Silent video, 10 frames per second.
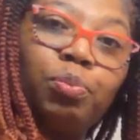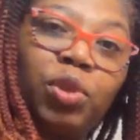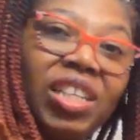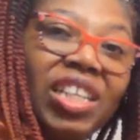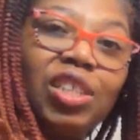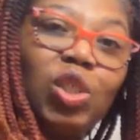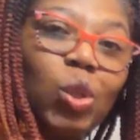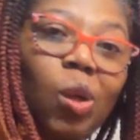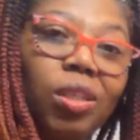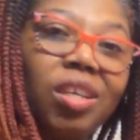put a little
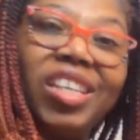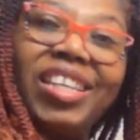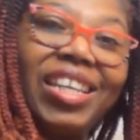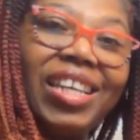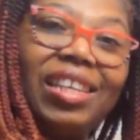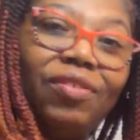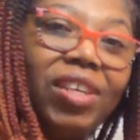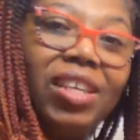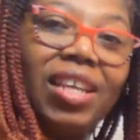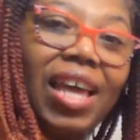salt on it and leave
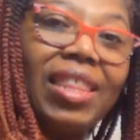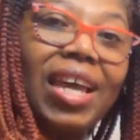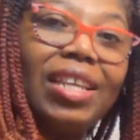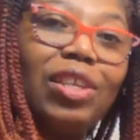it like that.